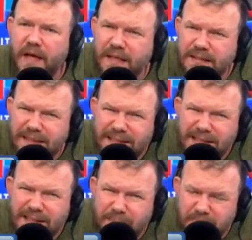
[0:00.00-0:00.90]
And to
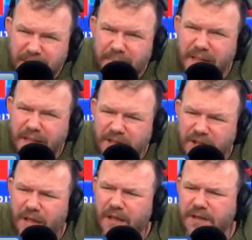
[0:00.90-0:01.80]
see the people in
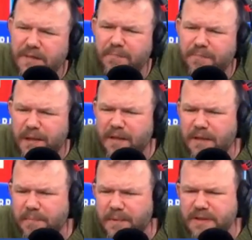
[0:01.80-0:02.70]
charge
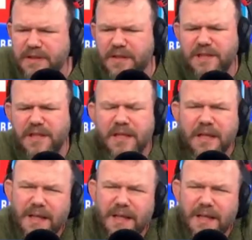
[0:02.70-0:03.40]
embark upon such a